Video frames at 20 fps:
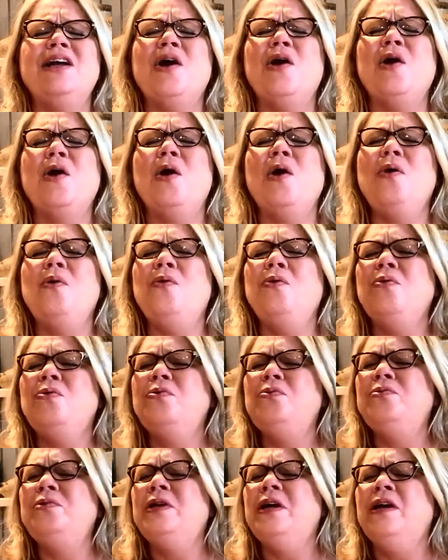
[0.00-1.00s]

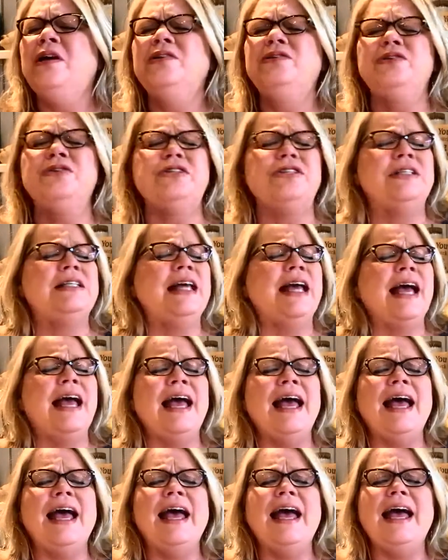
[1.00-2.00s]
own
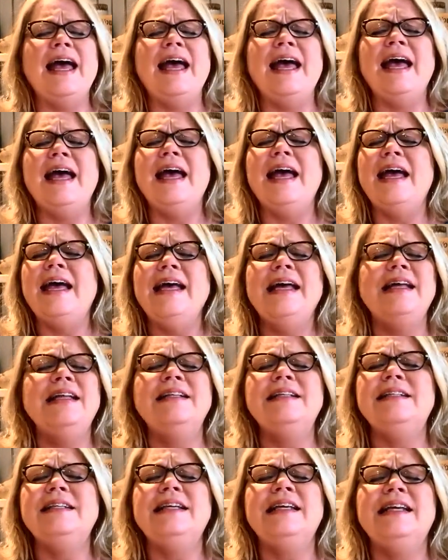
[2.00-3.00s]

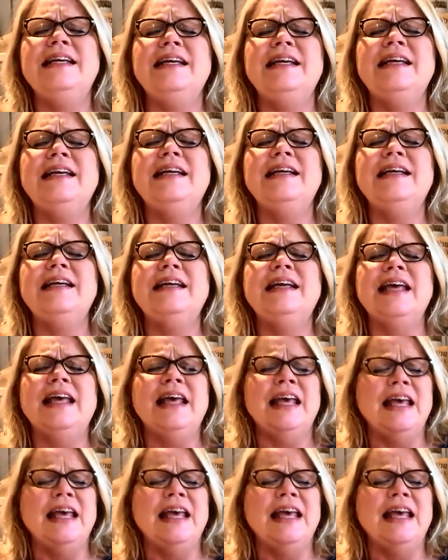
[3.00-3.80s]
understanding.